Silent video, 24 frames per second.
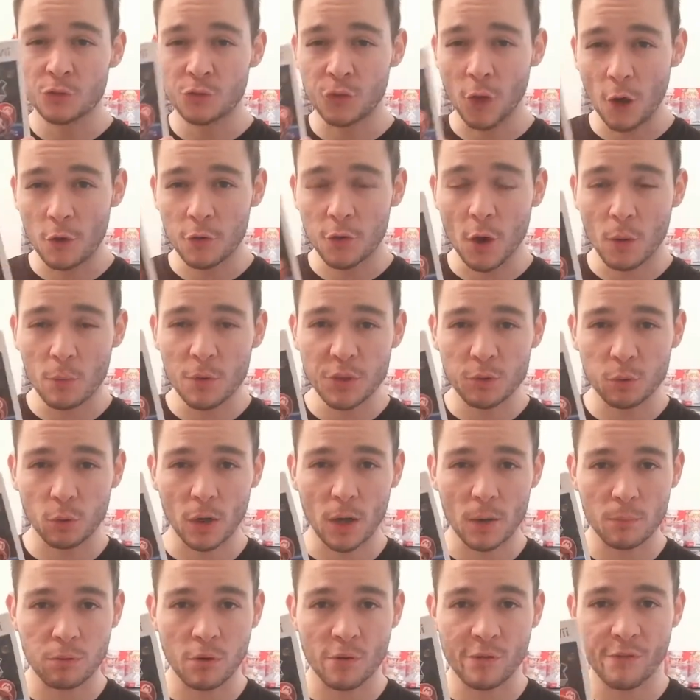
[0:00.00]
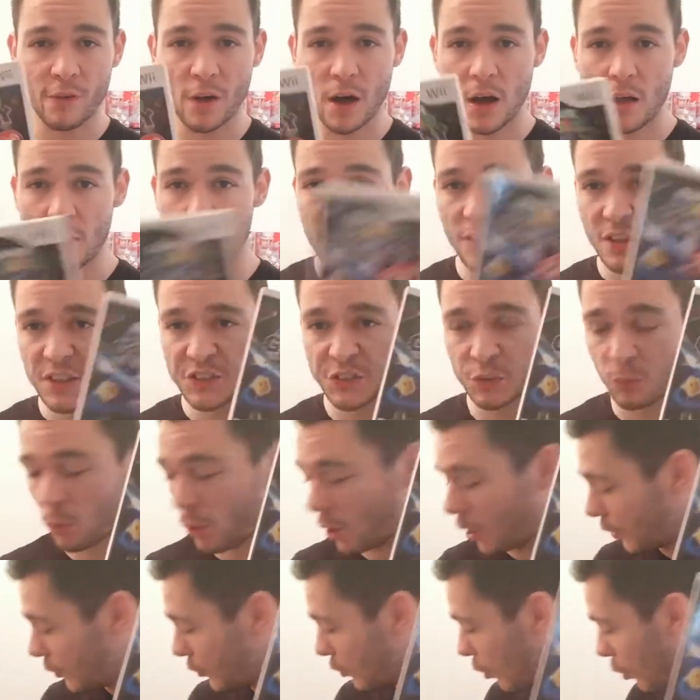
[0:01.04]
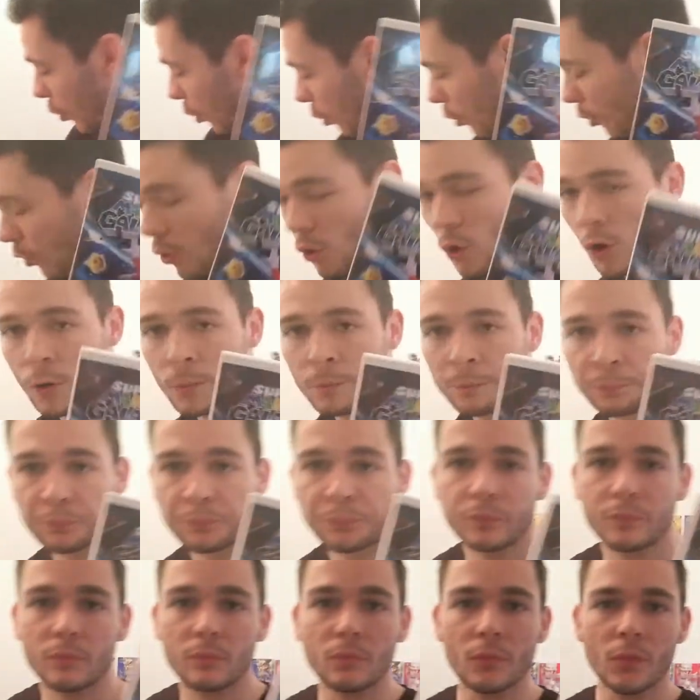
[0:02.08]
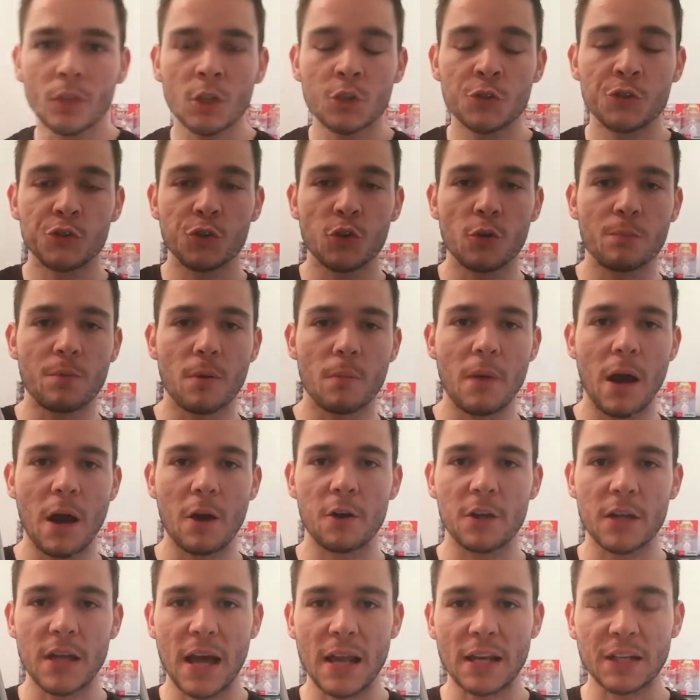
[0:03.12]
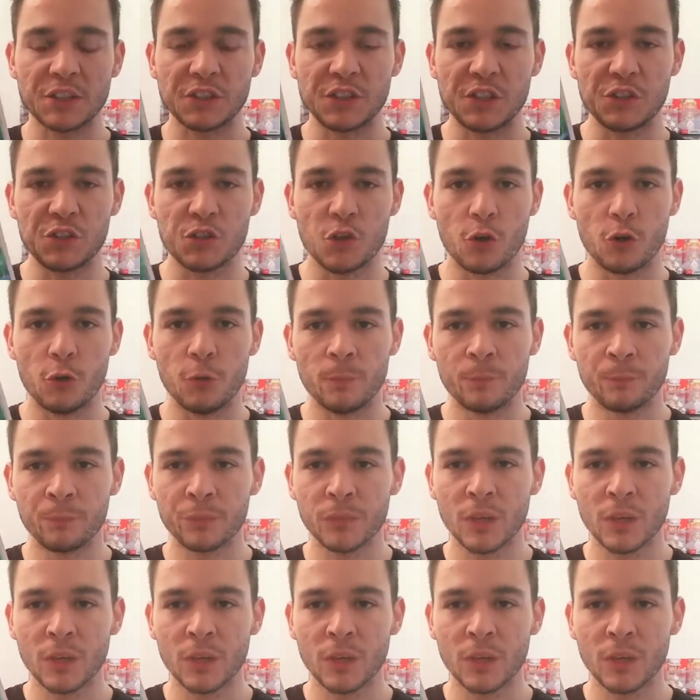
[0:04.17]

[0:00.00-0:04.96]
Don't know which one I prefer, this one or Super Mario Galaxy 2.